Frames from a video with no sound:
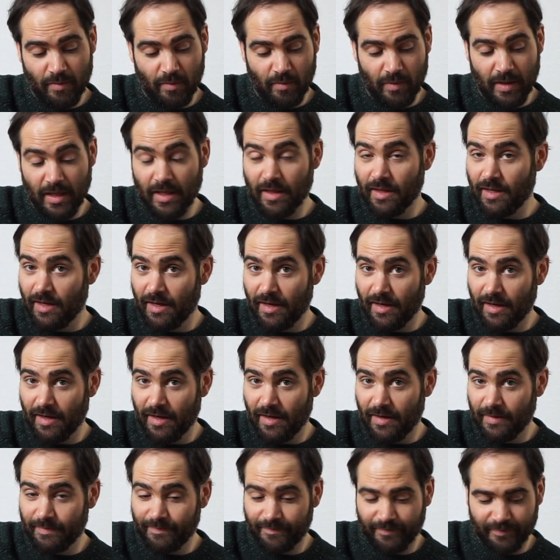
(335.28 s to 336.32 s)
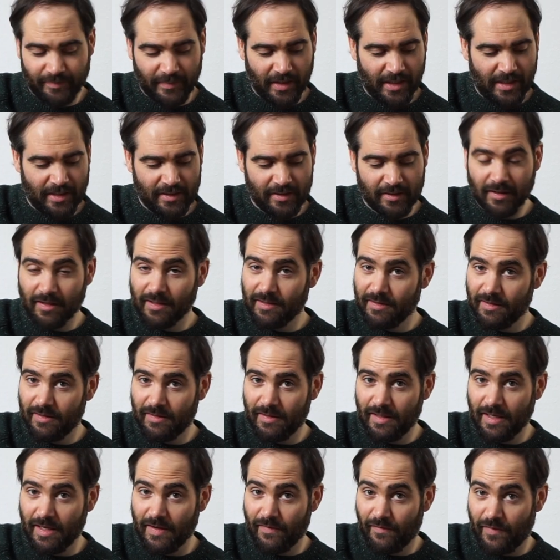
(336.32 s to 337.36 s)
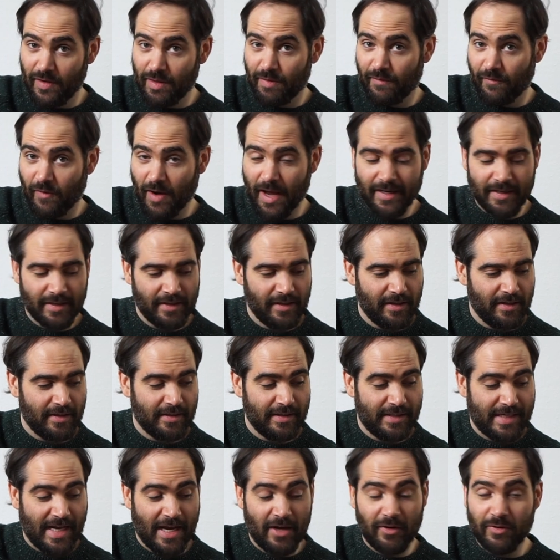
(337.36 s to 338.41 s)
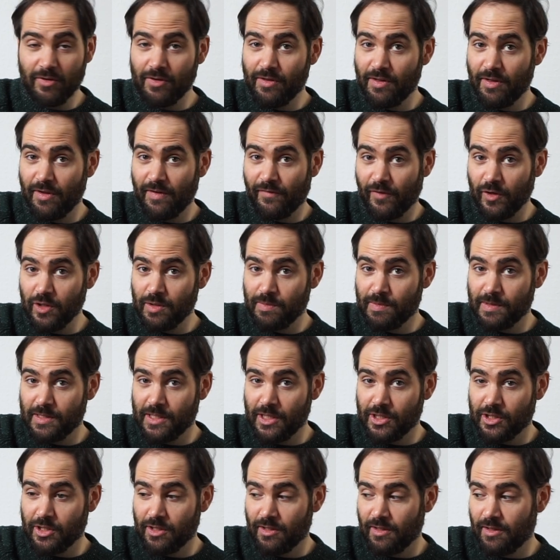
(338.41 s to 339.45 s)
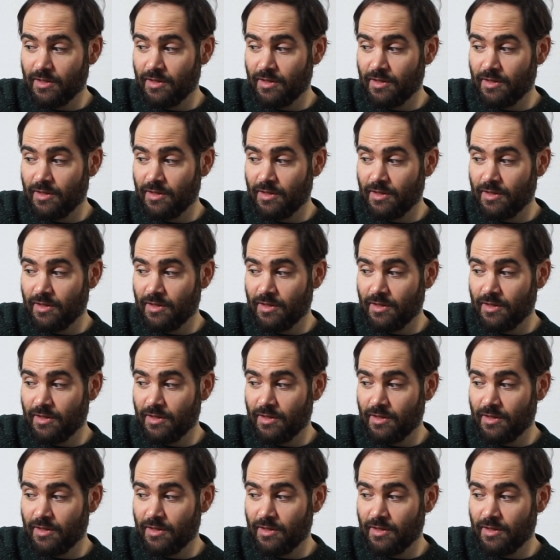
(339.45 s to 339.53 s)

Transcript: in the fifth fret down to the first position.